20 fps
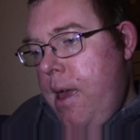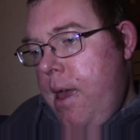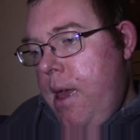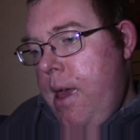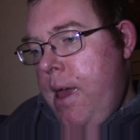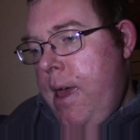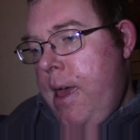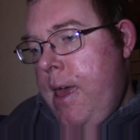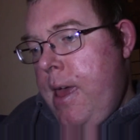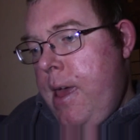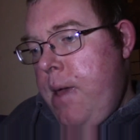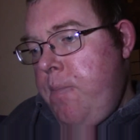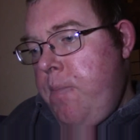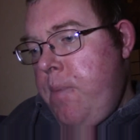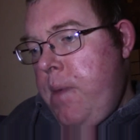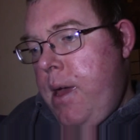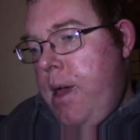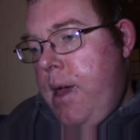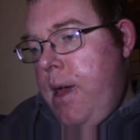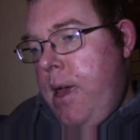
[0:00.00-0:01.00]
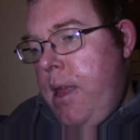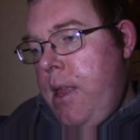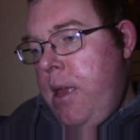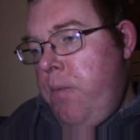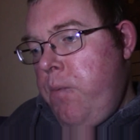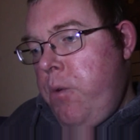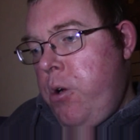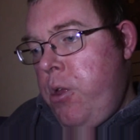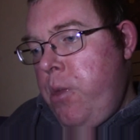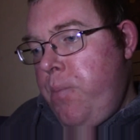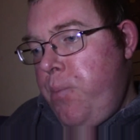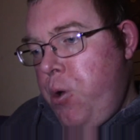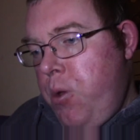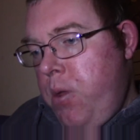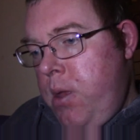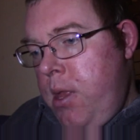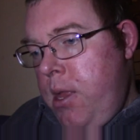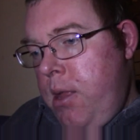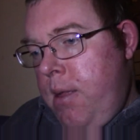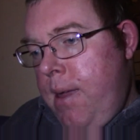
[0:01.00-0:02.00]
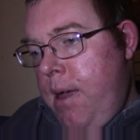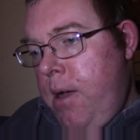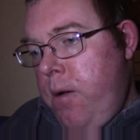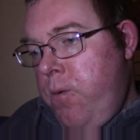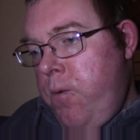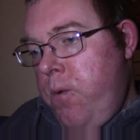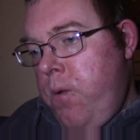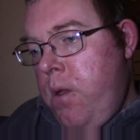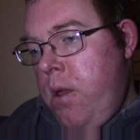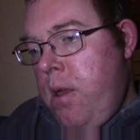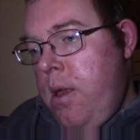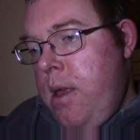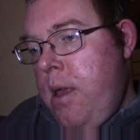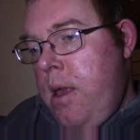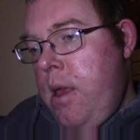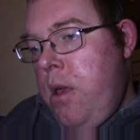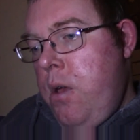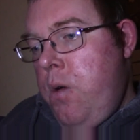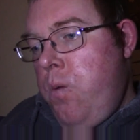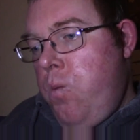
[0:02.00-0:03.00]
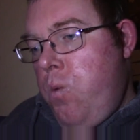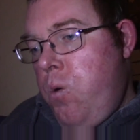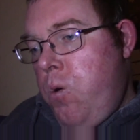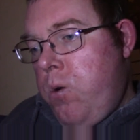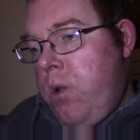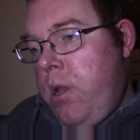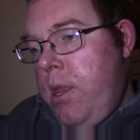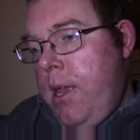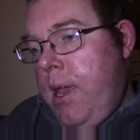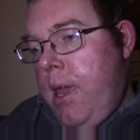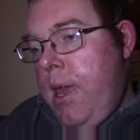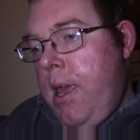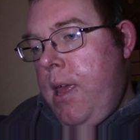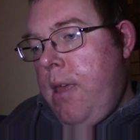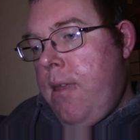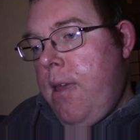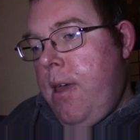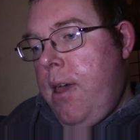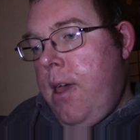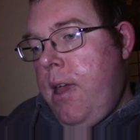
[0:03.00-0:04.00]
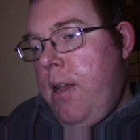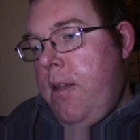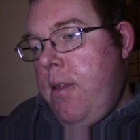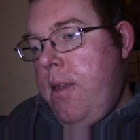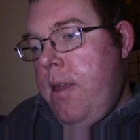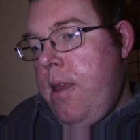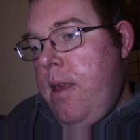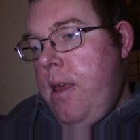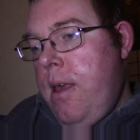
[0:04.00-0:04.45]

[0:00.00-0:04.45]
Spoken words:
And then we got the bus into town, walked to the quayside,